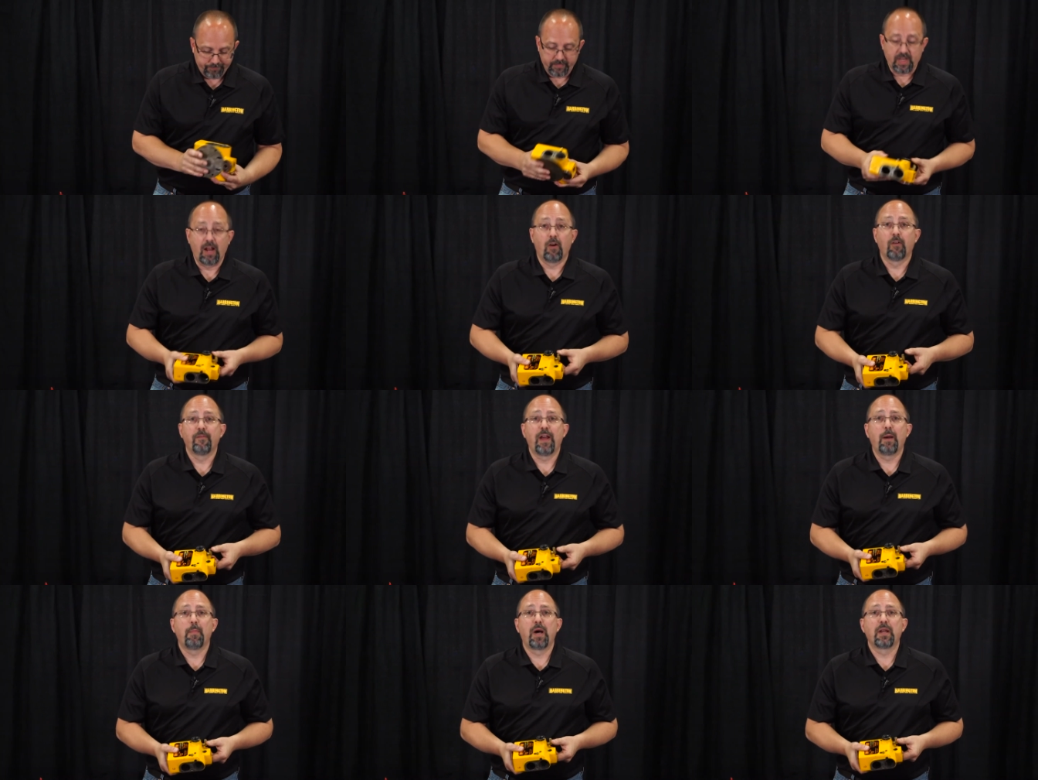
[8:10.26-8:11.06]
Now our
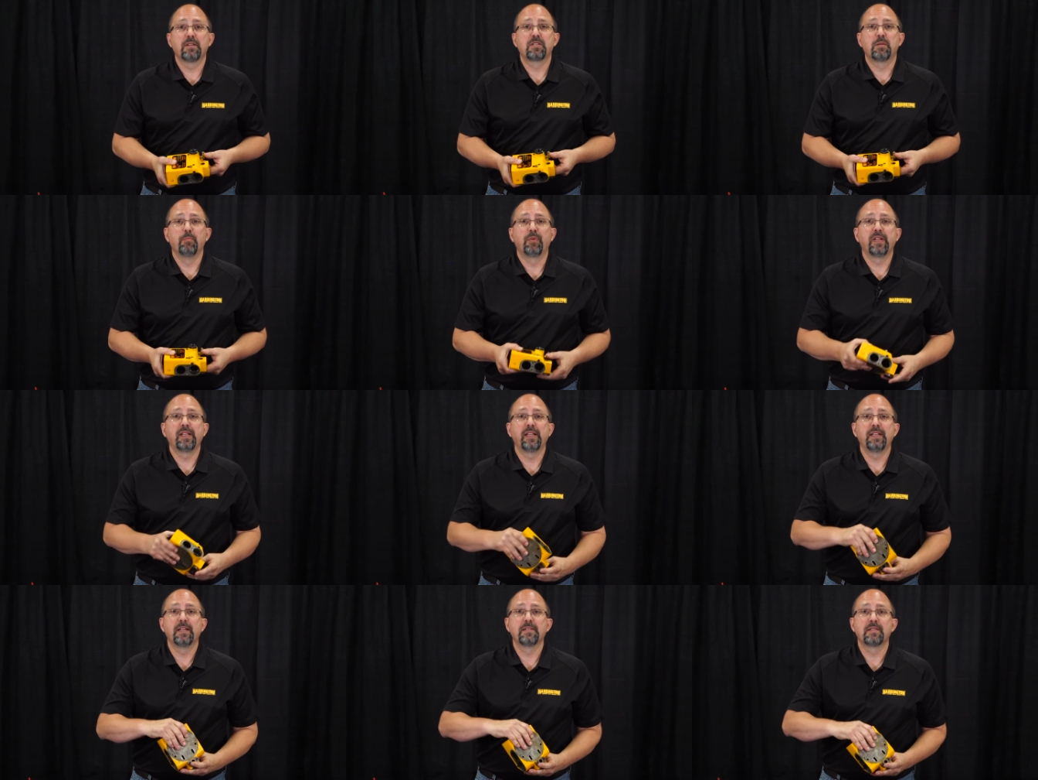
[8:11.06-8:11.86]
valve body is
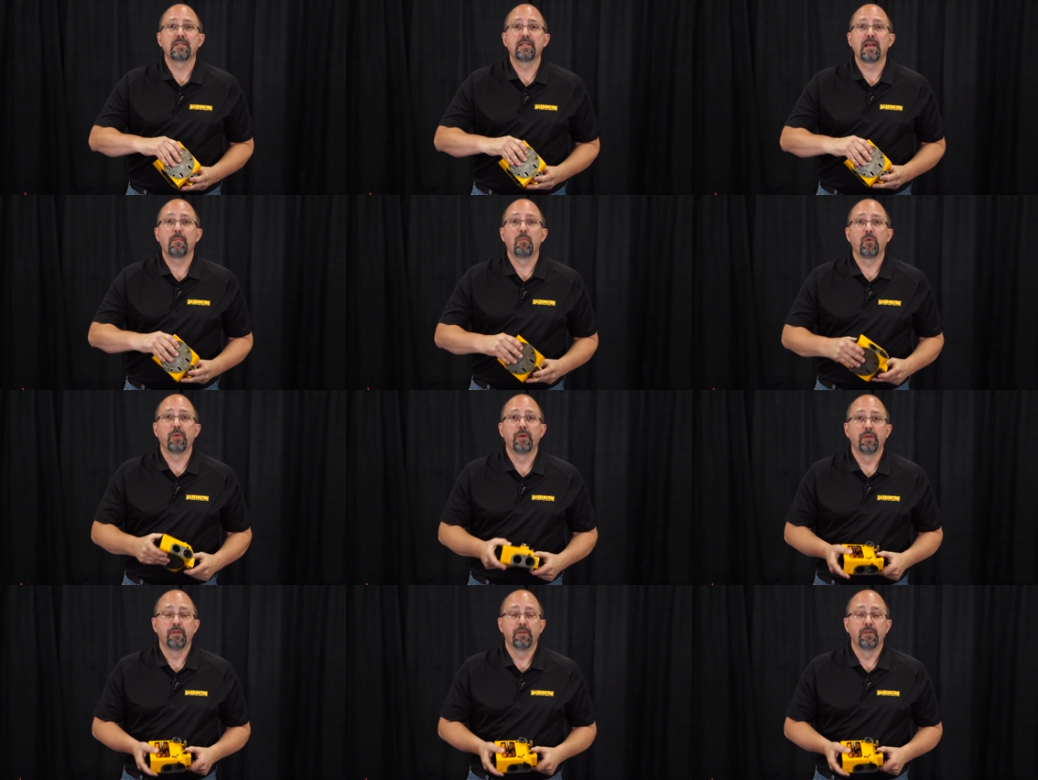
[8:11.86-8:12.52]
completely disassembled.